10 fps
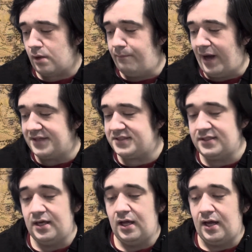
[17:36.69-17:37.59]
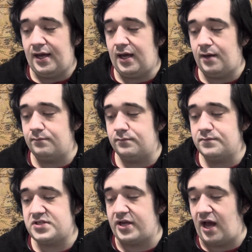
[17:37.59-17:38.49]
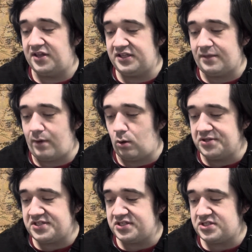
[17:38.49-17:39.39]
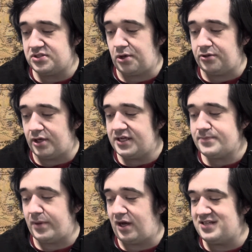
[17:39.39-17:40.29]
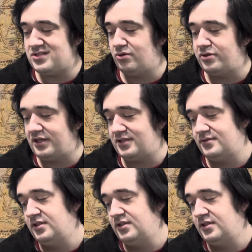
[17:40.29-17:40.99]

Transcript: But so yeah, I think the metal ones are so nice, but I still think,